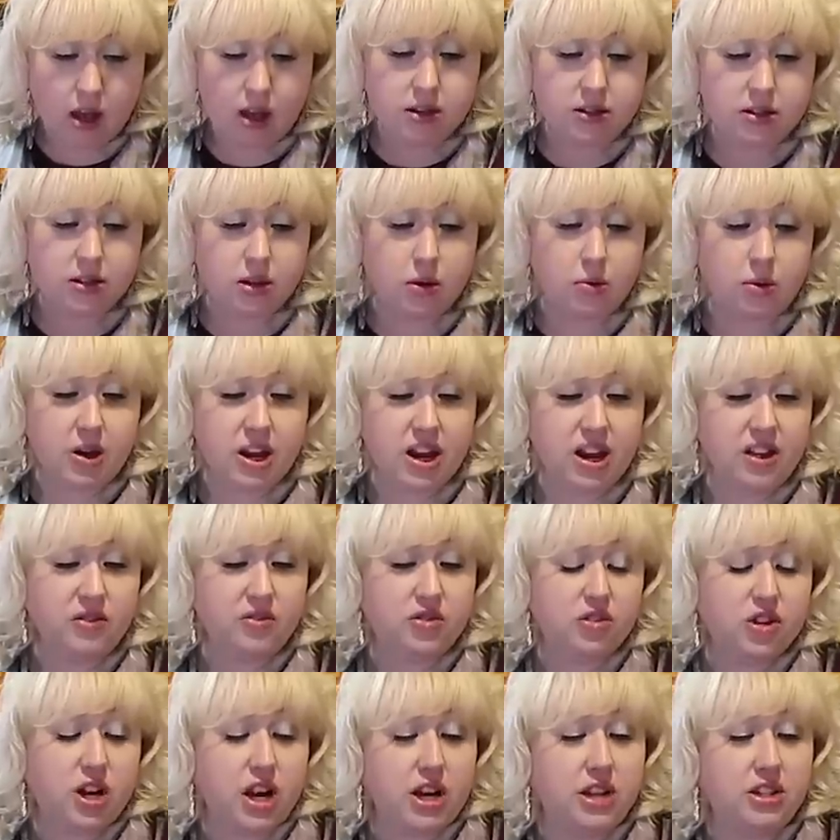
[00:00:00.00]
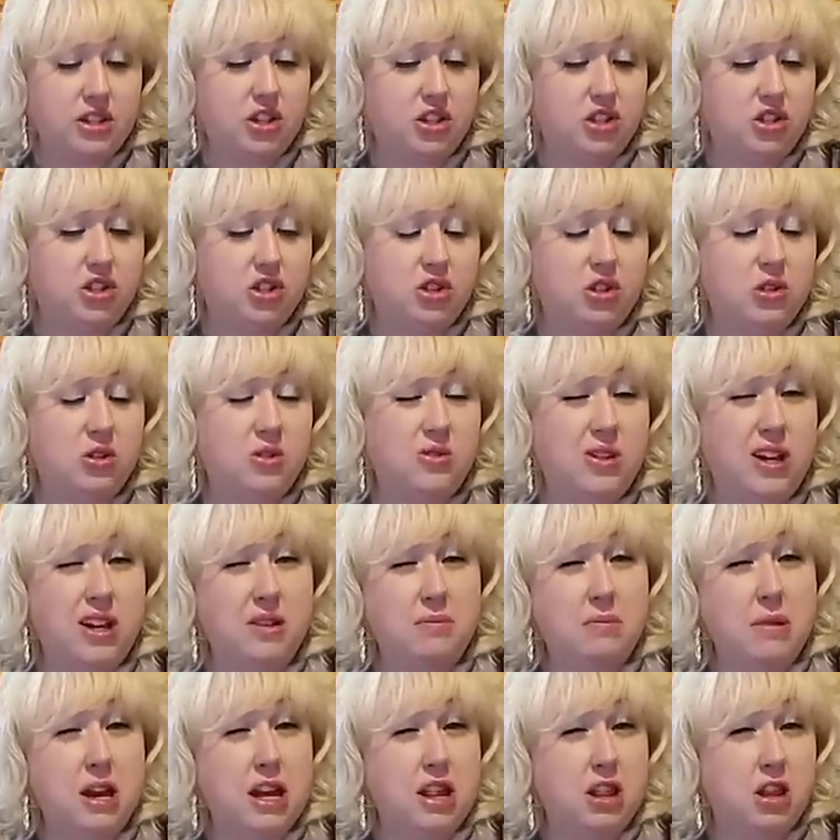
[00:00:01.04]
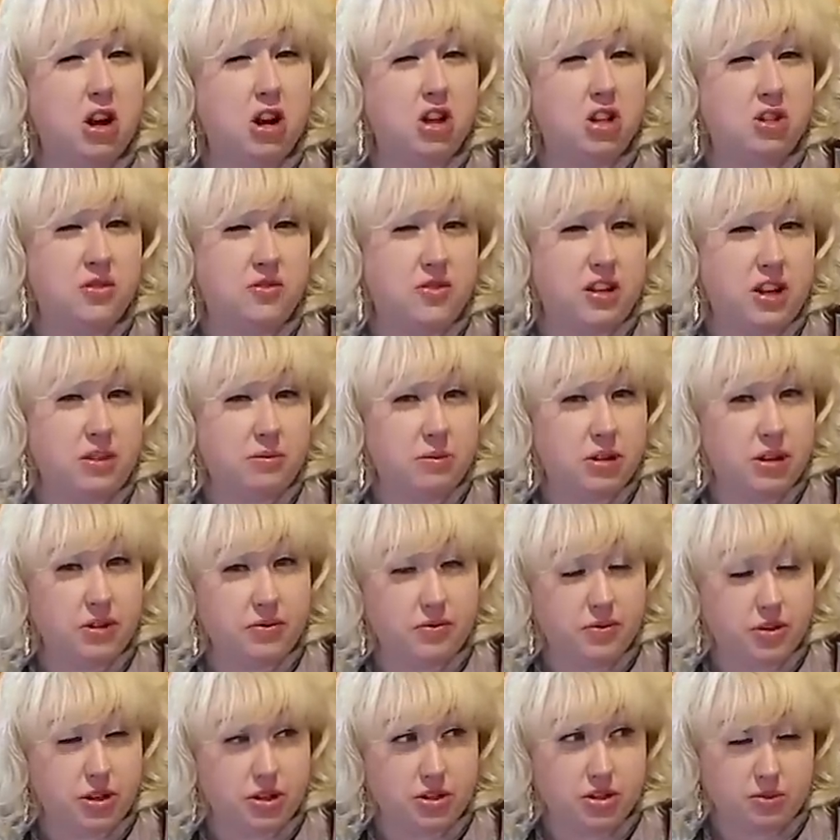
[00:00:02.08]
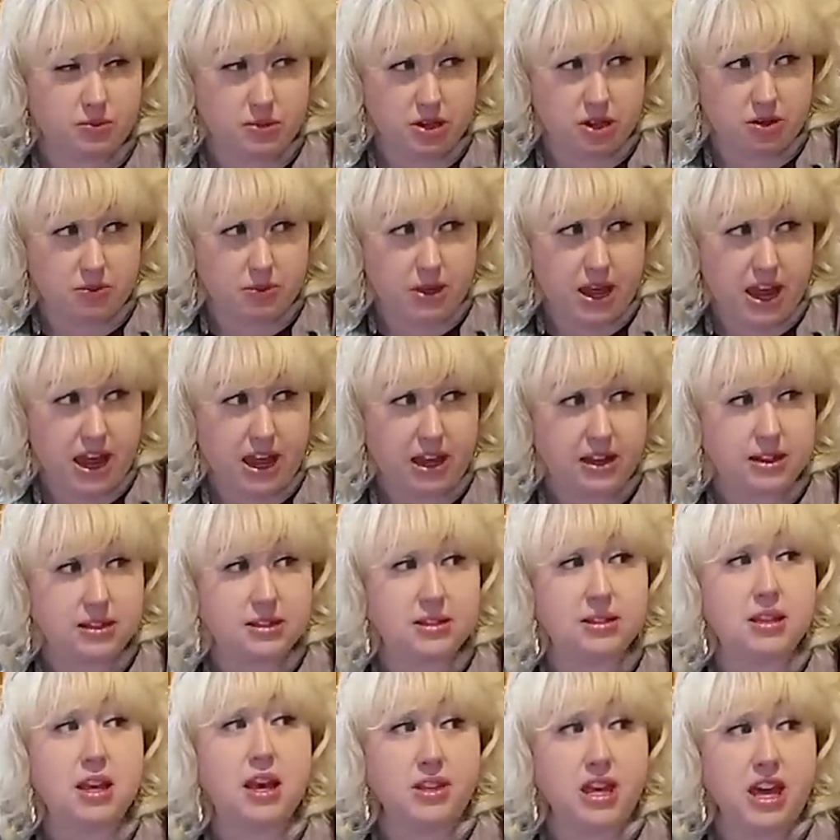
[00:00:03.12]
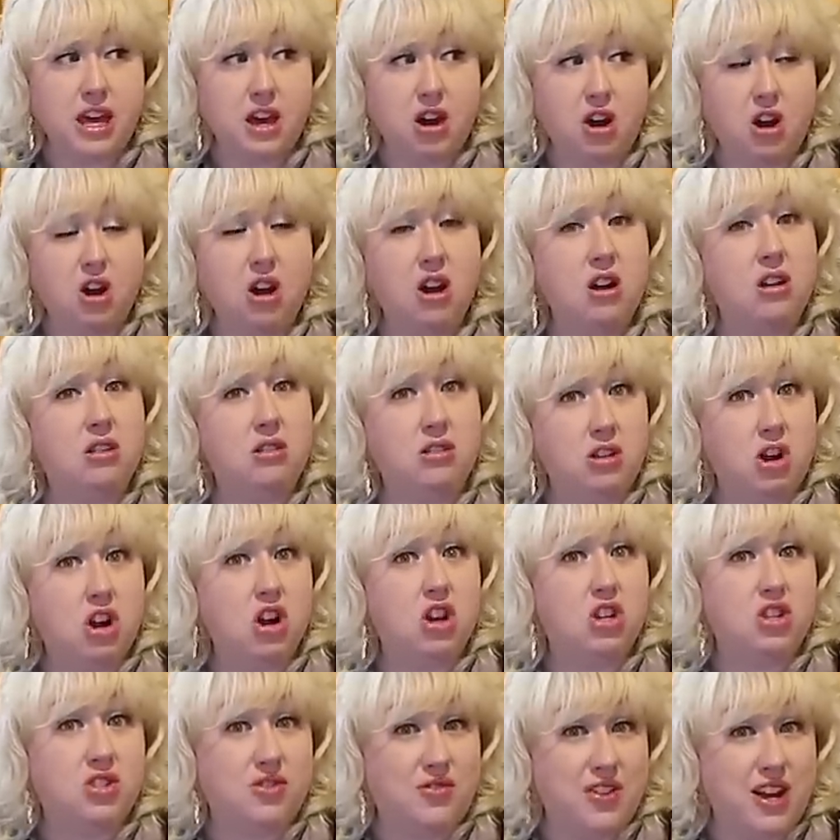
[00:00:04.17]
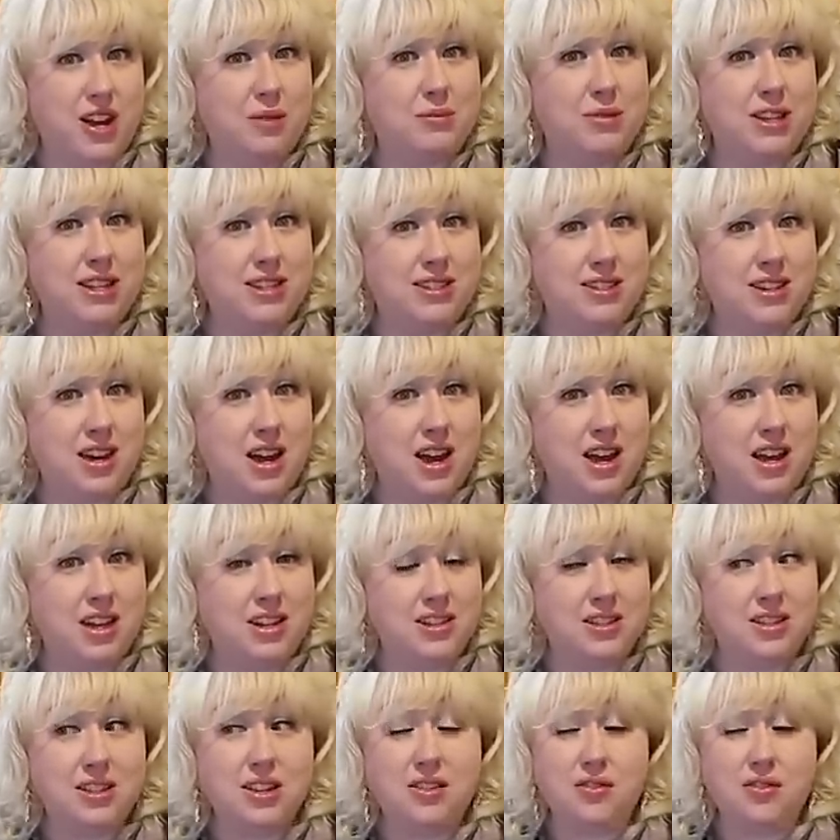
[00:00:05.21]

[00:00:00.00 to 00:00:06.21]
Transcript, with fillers: So what I've tried to do in my large family freezer meal packs, they are large family size.